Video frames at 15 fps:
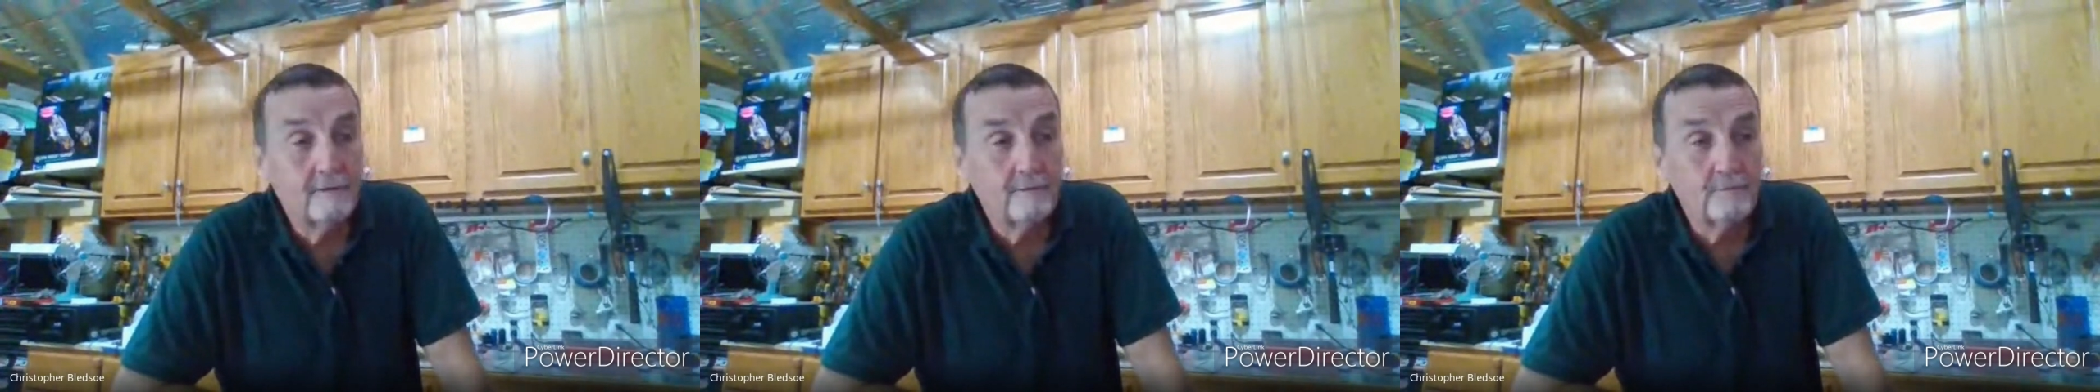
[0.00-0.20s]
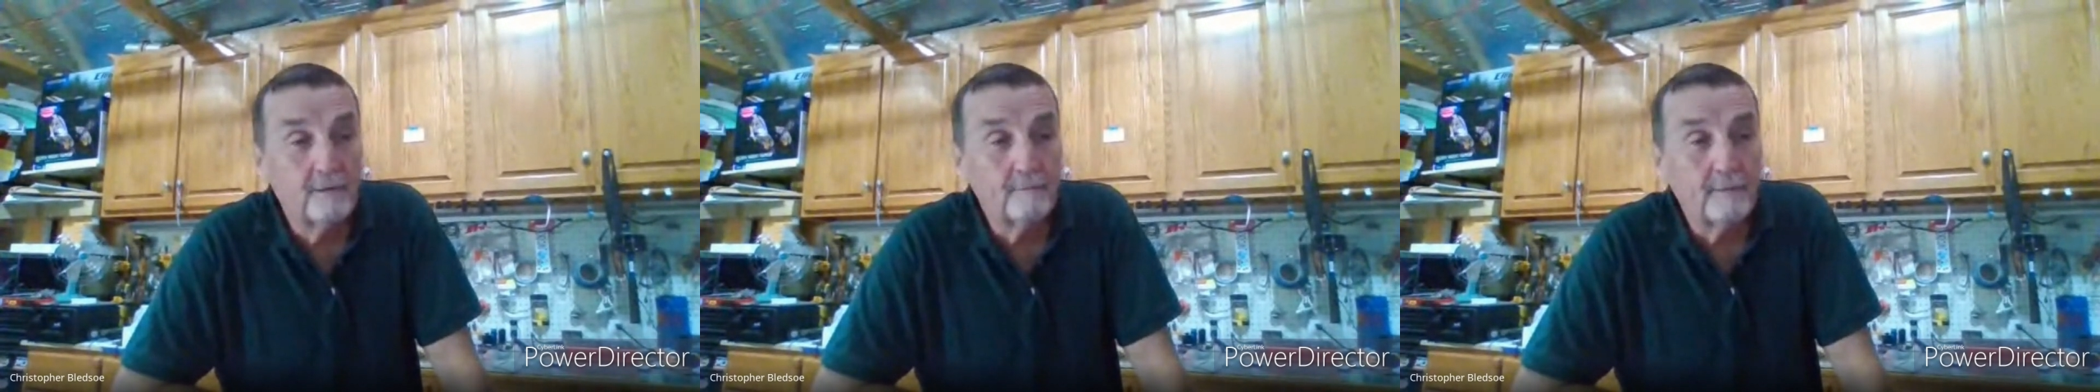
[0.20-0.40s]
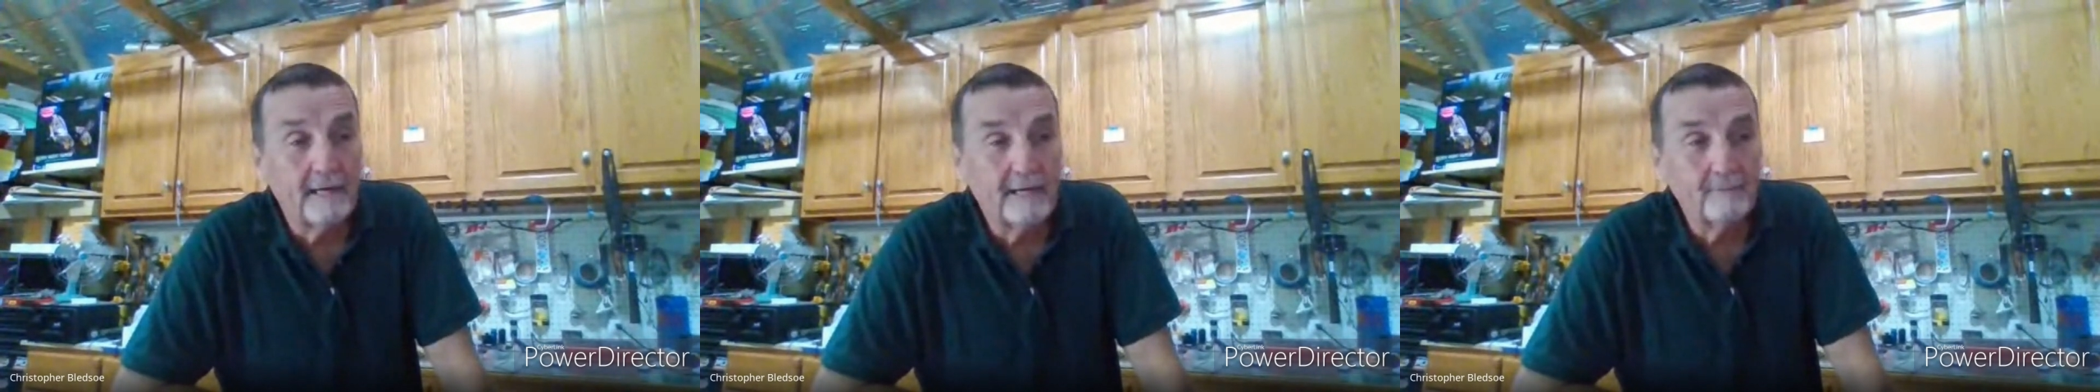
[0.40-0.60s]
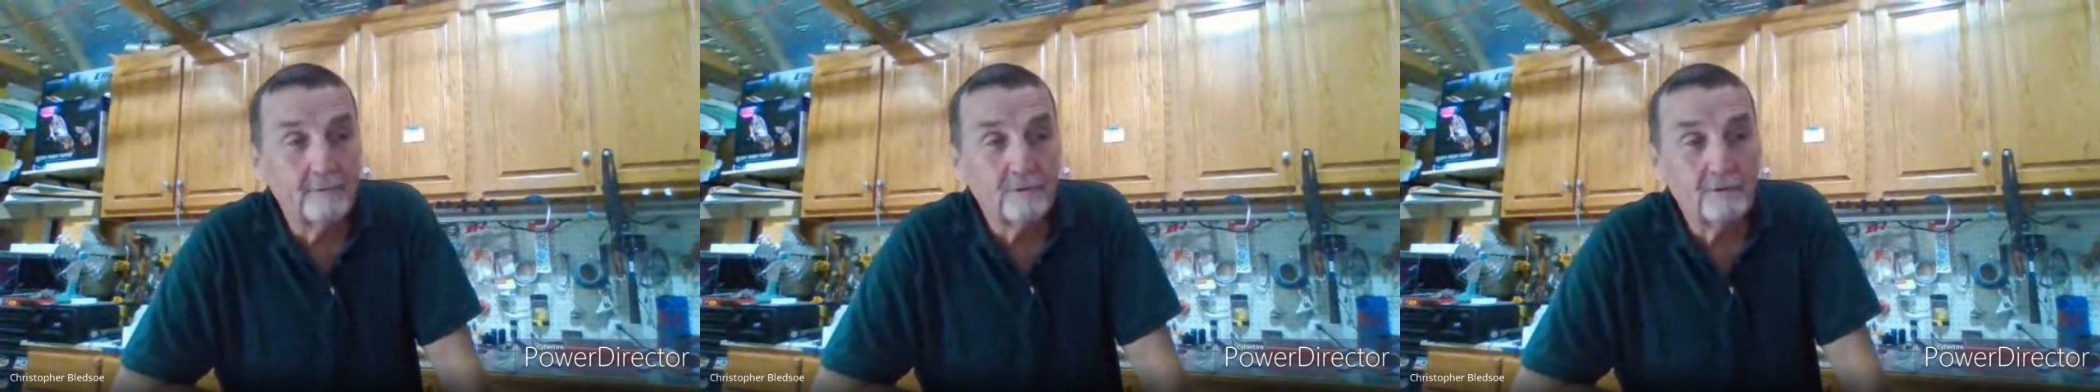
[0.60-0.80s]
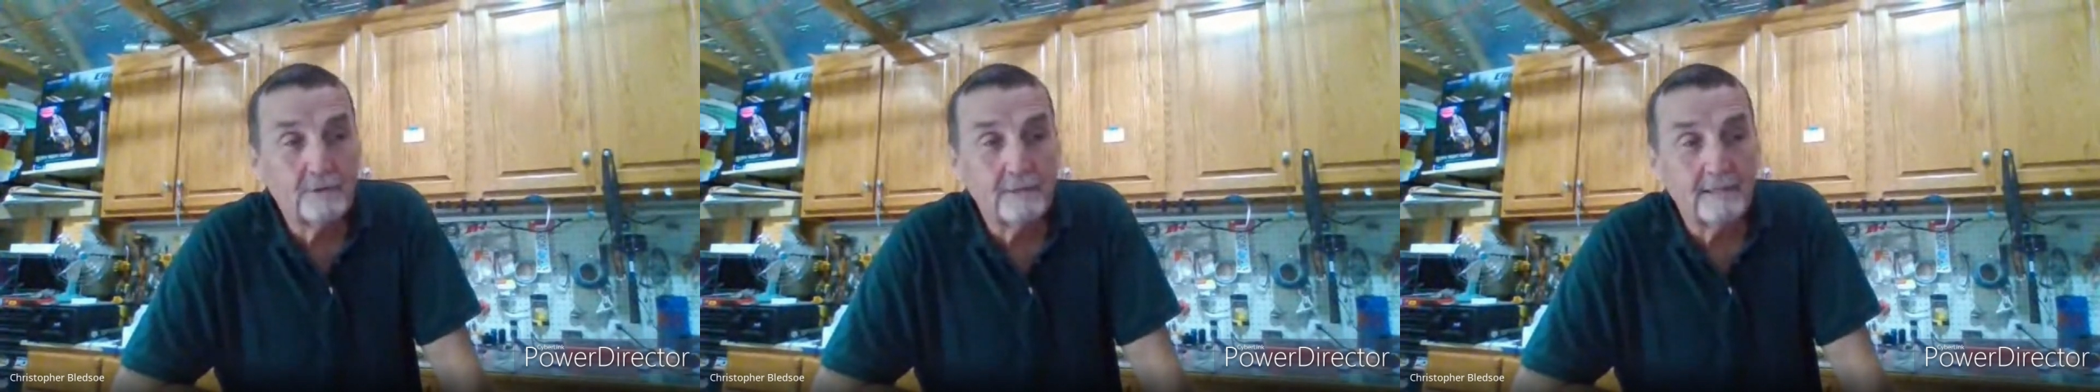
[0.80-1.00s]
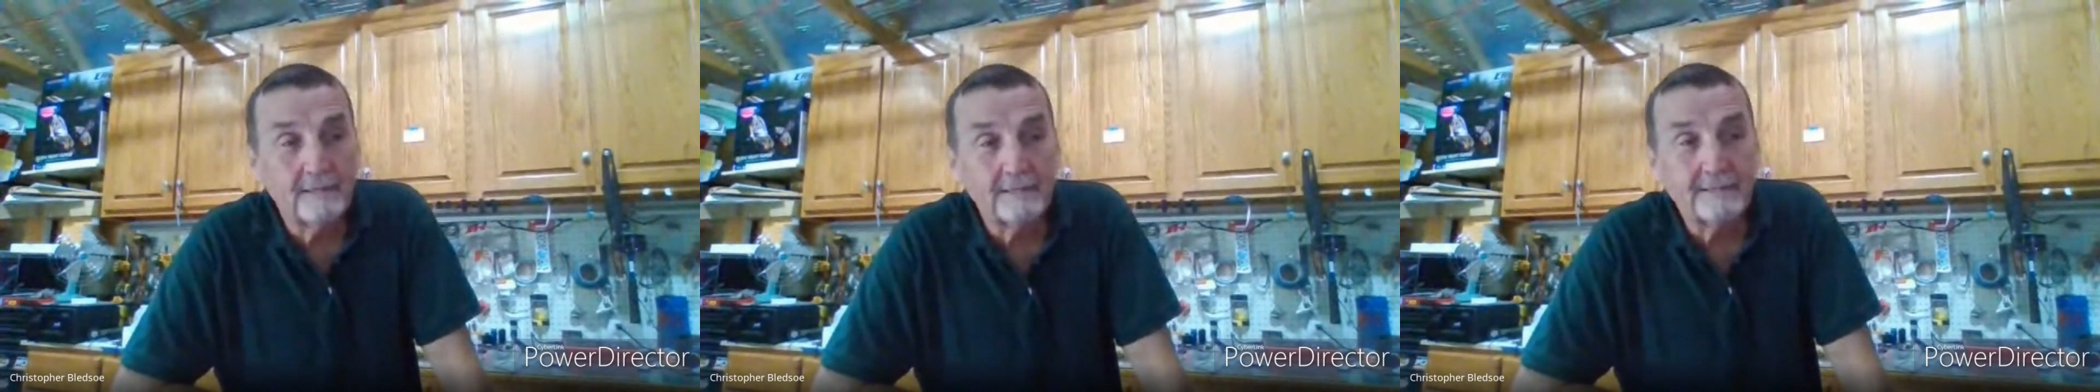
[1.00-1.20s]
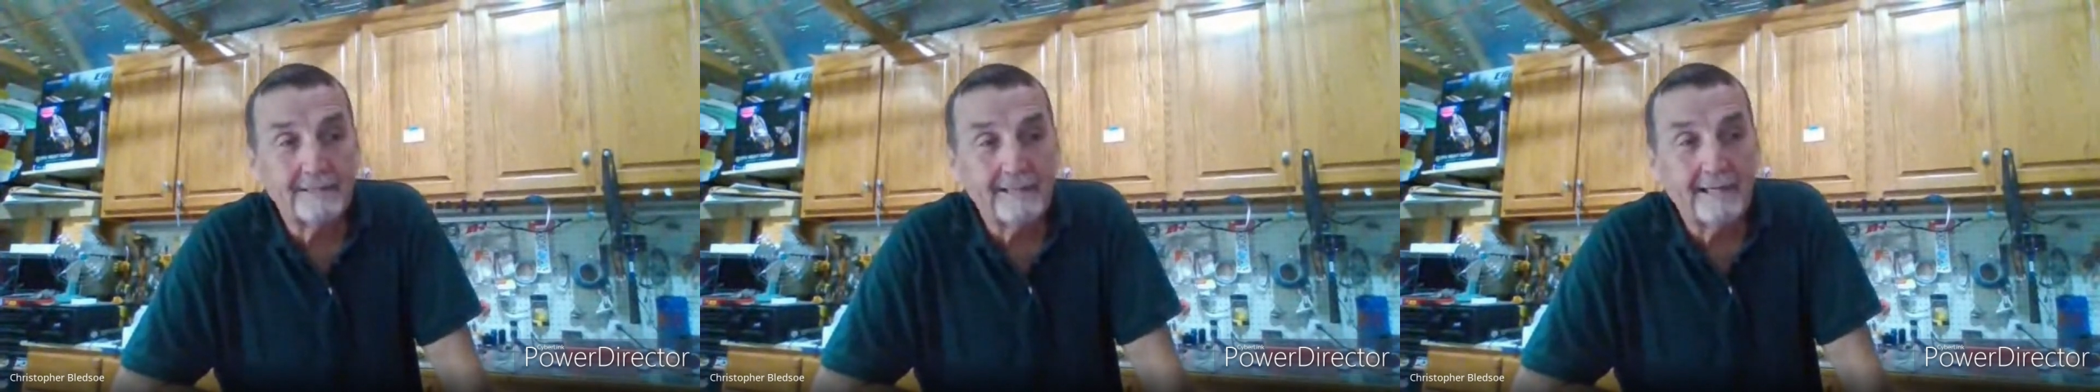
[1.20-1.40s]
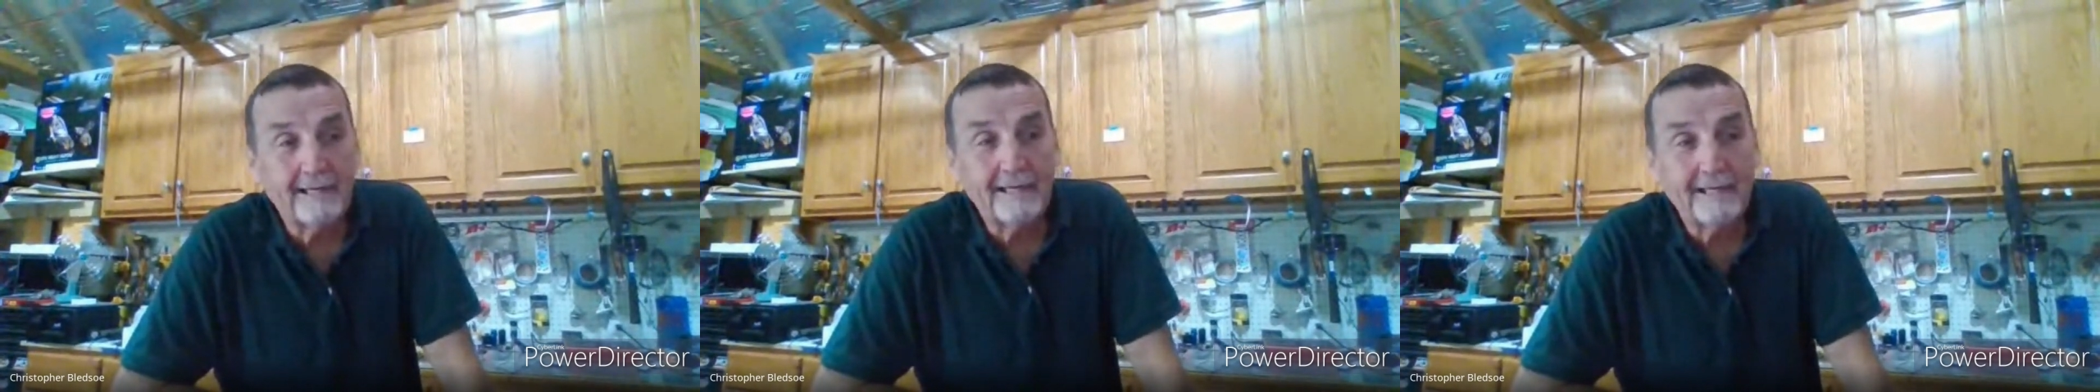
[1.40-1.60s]
The Bible says
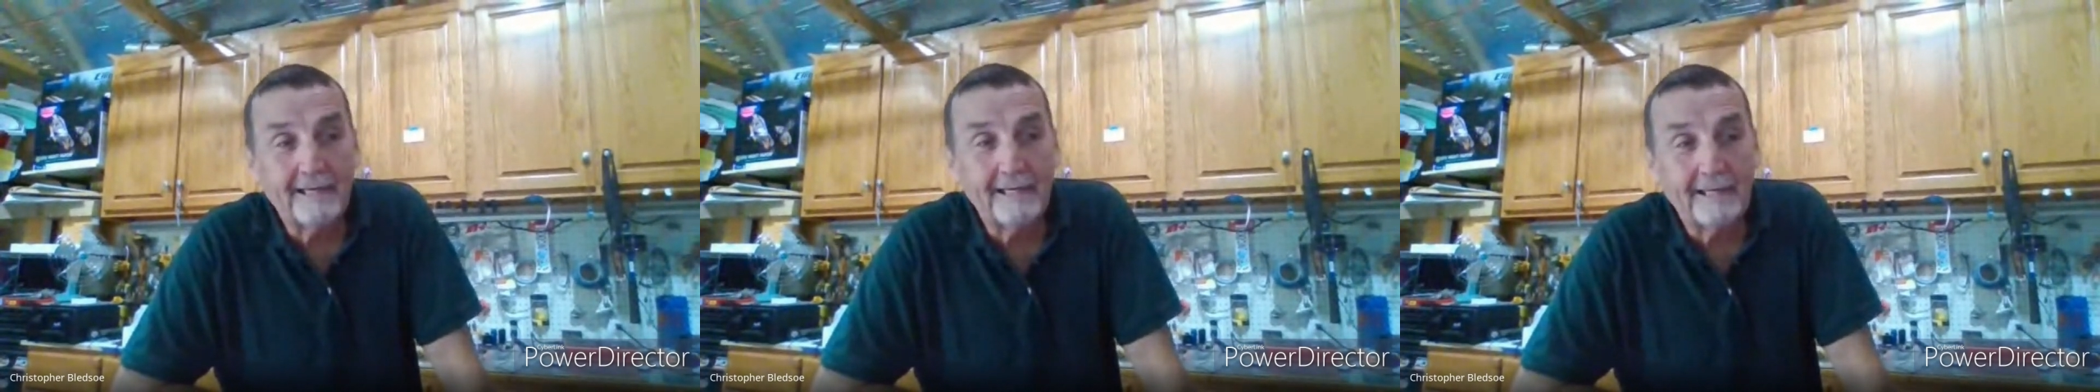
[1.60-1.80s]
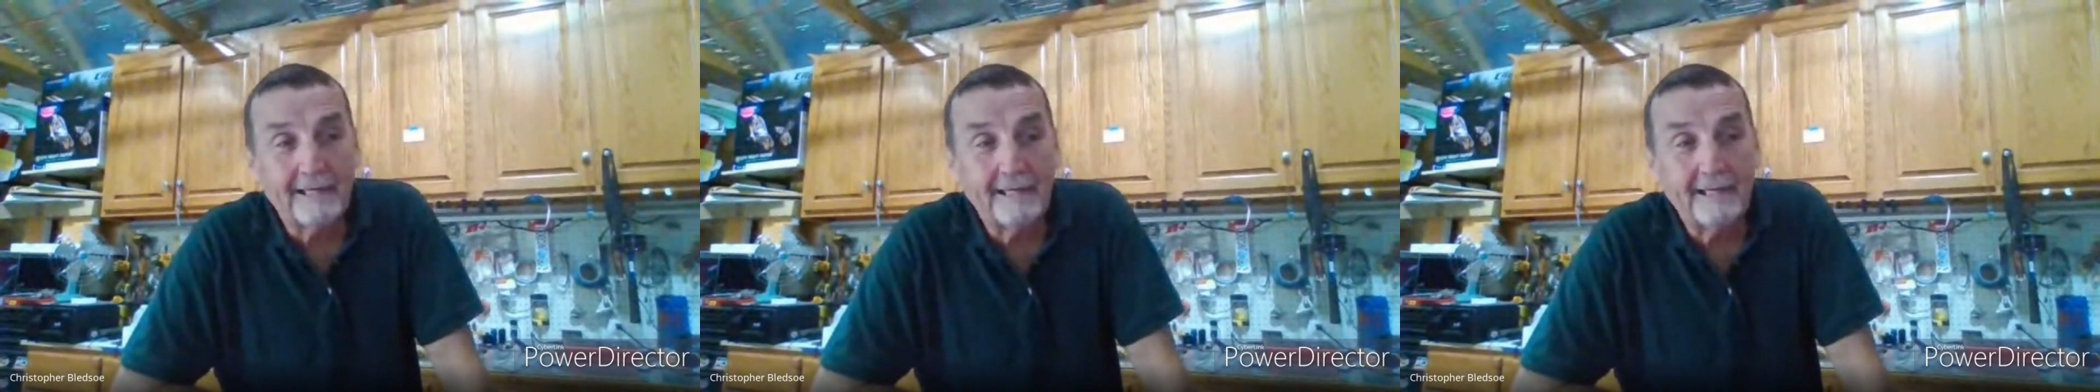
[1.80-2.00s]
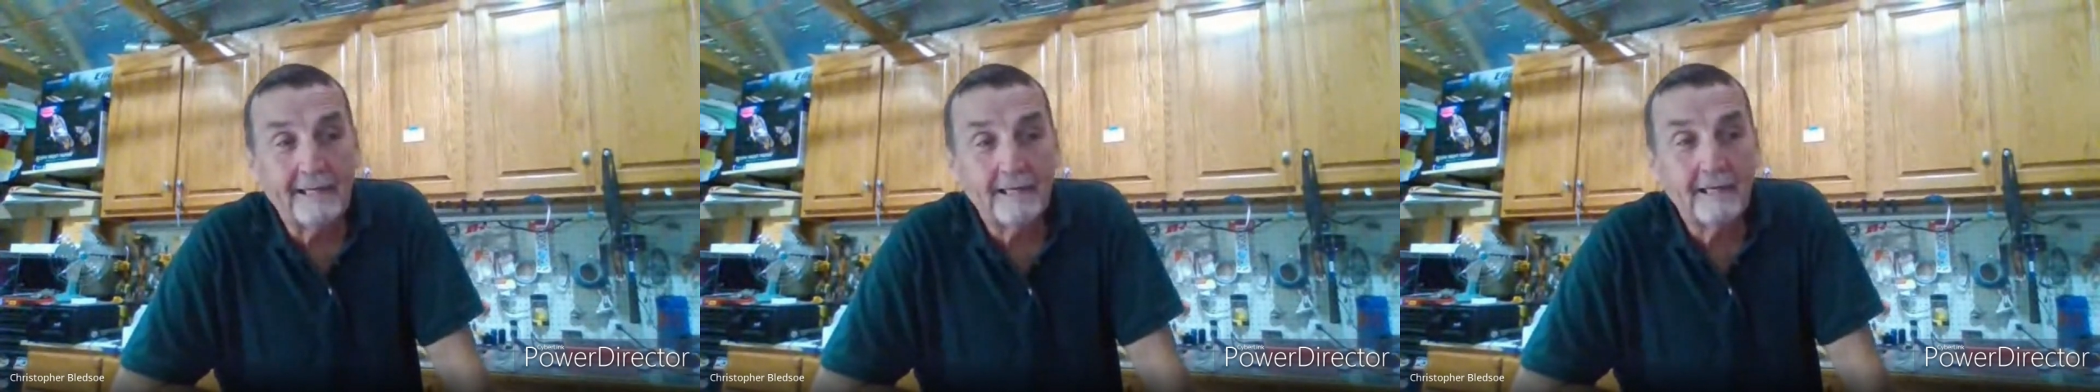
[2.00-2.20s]
that, and